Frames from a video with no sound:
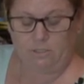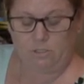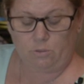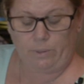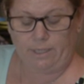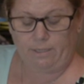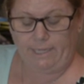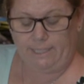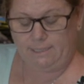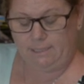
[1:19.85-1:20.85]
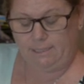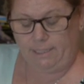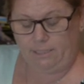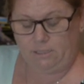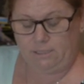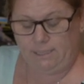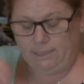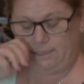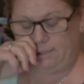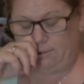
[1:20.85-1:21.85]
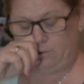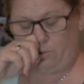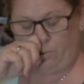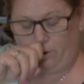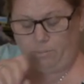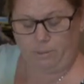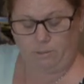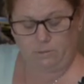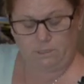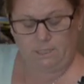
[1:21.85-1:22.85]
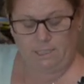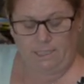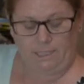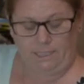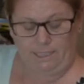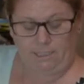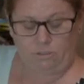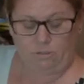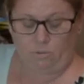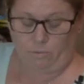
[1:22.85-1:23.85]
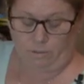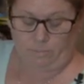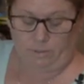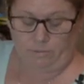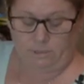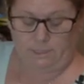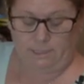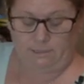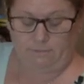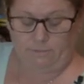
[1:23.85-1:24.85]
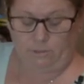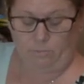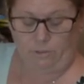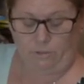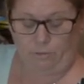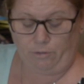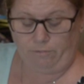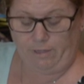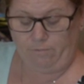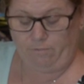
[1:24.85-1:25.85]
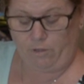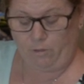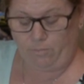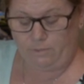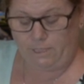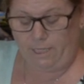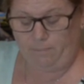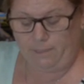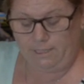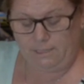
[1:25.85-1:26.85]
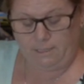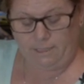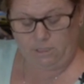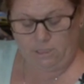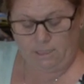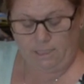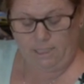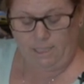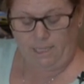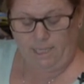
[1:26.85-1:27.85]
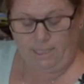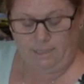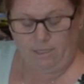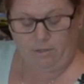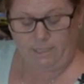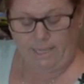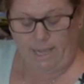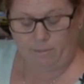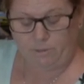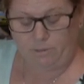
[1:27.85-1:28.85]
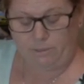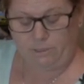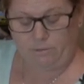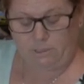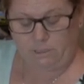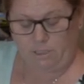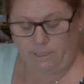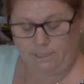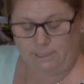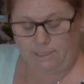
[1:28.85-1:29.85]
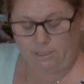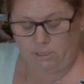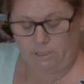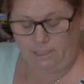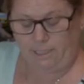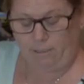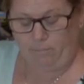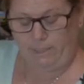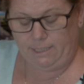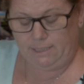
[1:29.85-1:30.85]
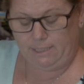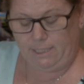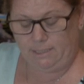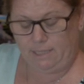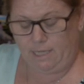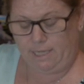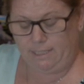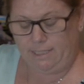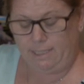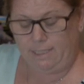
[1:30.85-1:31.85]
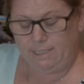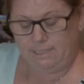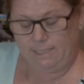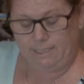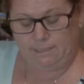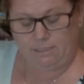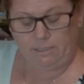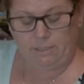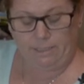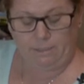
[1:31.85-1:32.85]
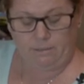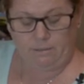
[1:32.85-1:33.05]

square 18 gauge stainless steel corner post. Each corner post is filled with urethane foam type insulation, and they are capped to reduce the condensation and to maintain the high sanitary